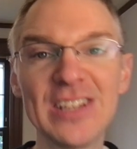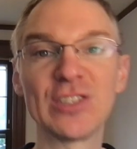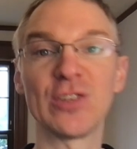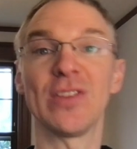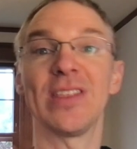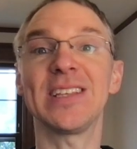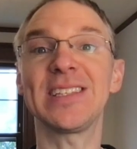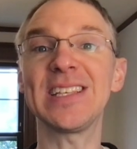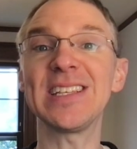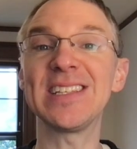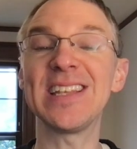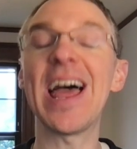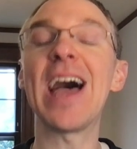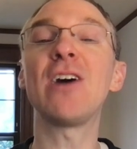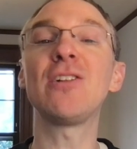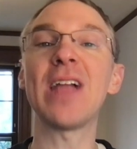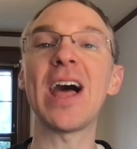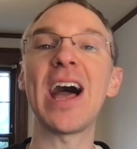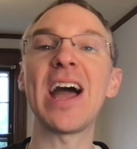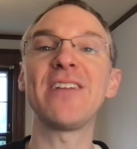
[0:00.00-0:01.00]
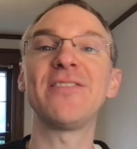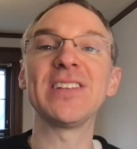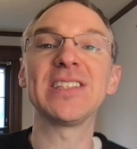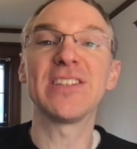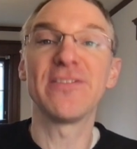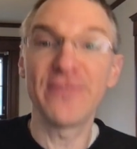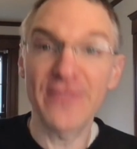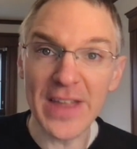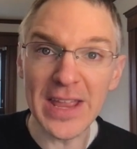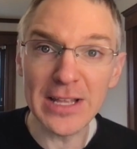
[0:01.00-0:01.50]
So this is now live. It's
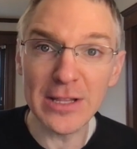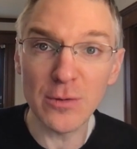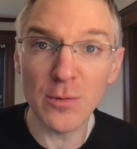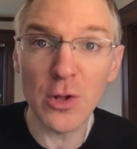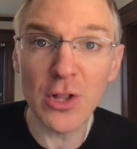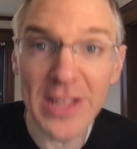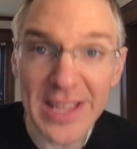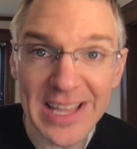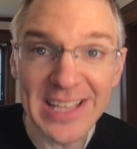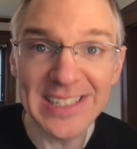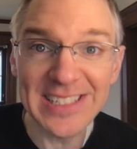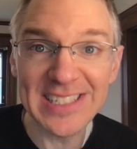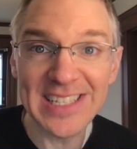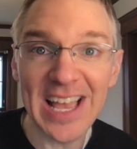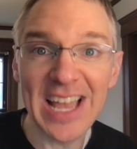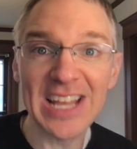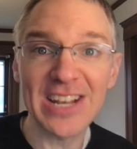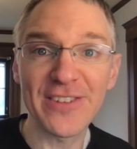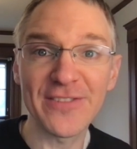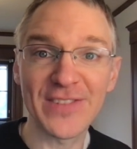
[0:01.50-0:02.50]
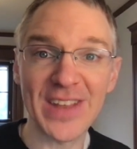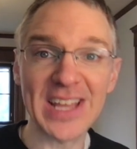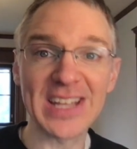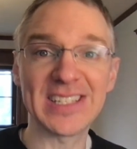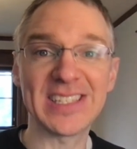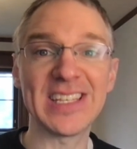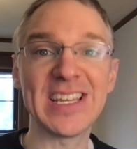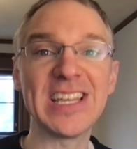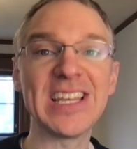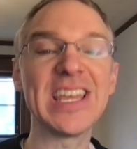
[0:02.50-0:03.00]
available inside of
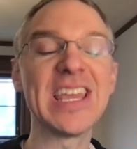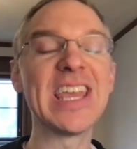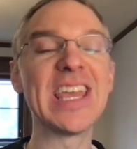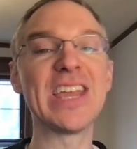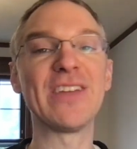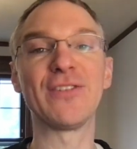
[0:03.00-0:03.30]
DataSync.